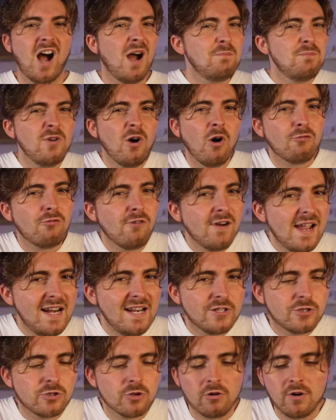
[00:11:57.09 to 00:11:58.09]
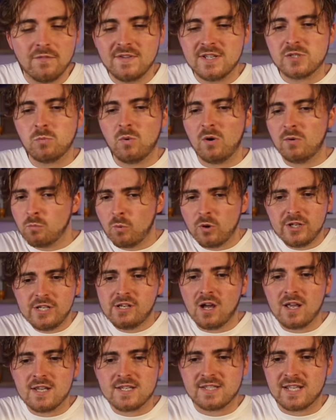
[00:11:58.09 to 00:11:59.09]
I'm not really sure on this one. What do you
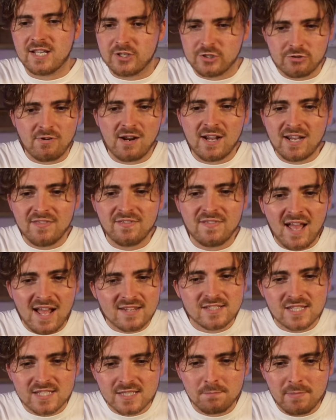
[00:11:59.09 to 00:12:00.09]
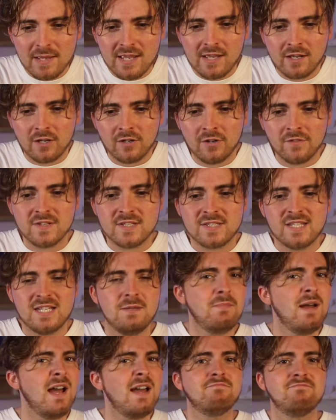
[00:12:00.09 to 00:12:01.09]
guys think? Do you reckon that's a spear gun on the
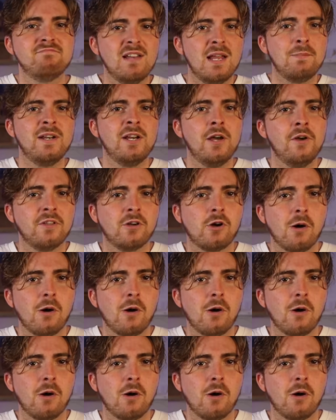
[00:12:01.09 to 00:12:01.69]
seabed? Let me know in the